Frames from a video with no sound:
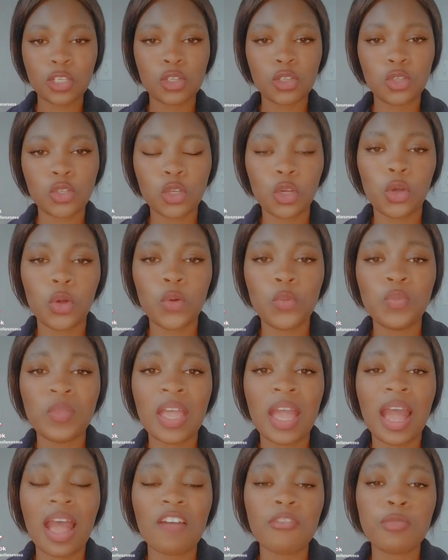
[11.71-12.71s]
So
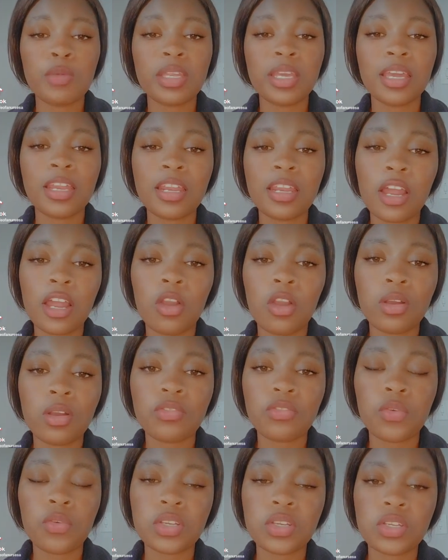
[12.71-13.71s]
I've been getting a lot
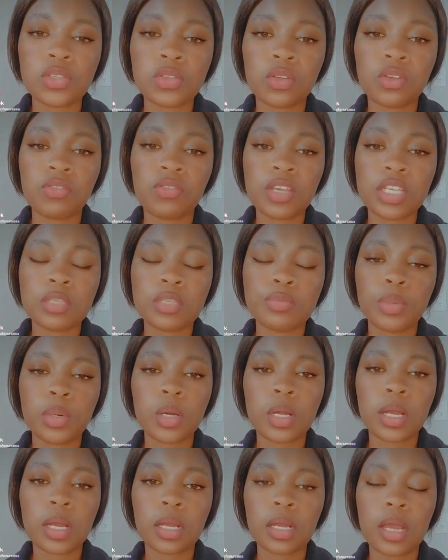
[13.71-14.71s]
of questions on
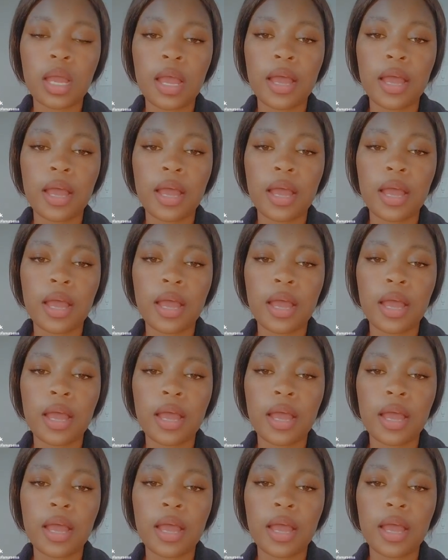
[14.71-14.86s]
Facebook